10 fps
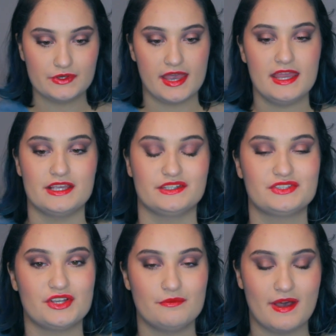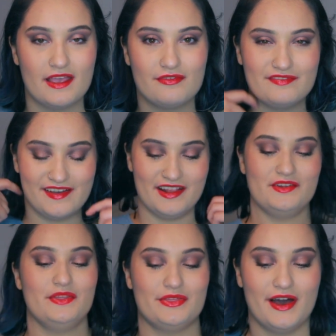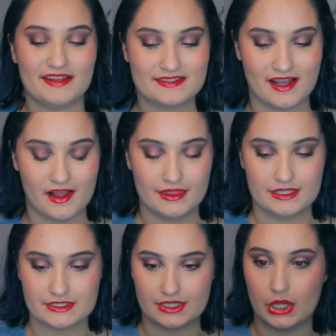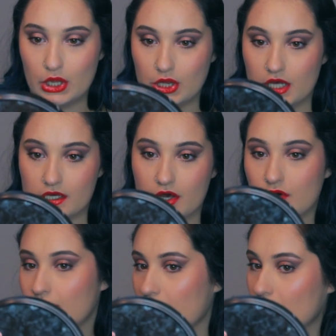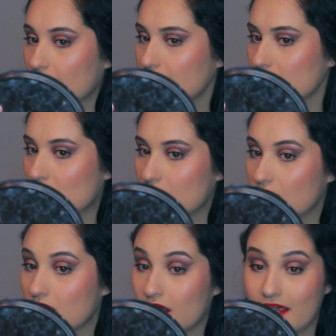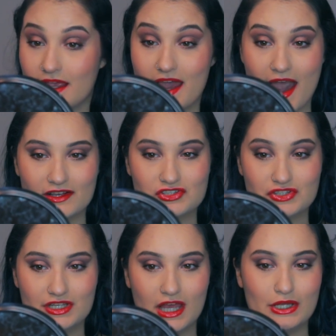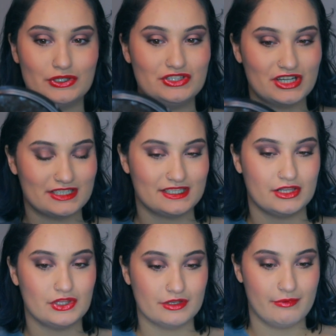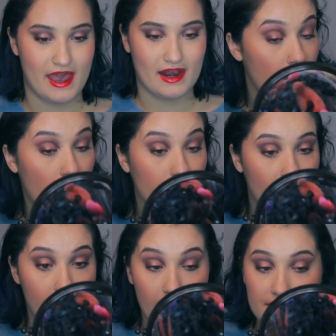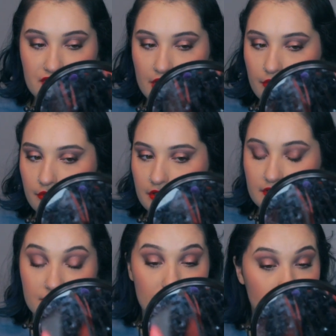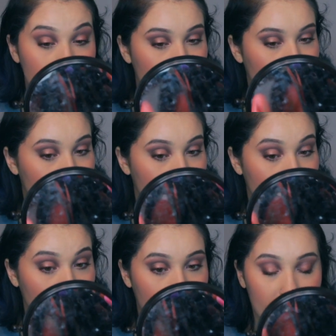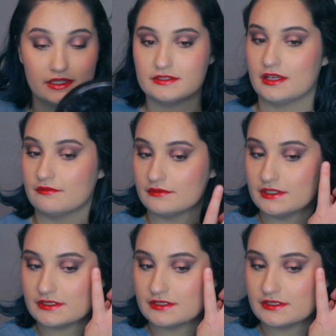Okay, so my final thoughts on this look. Okay, overall, it actually doesn't look bad. The eyeshadow looks pretty good, except